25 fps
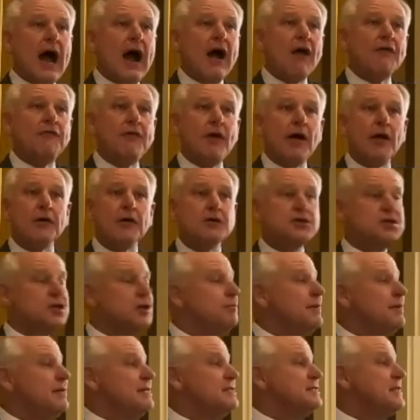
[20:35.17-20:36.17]
our
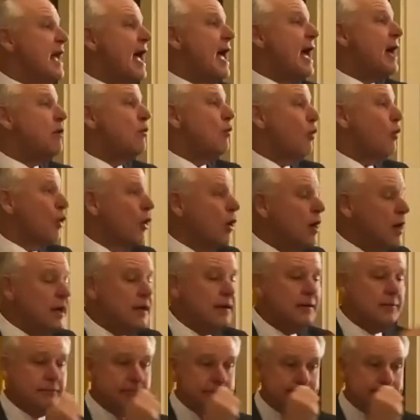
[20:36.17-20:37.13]
fellowship is at work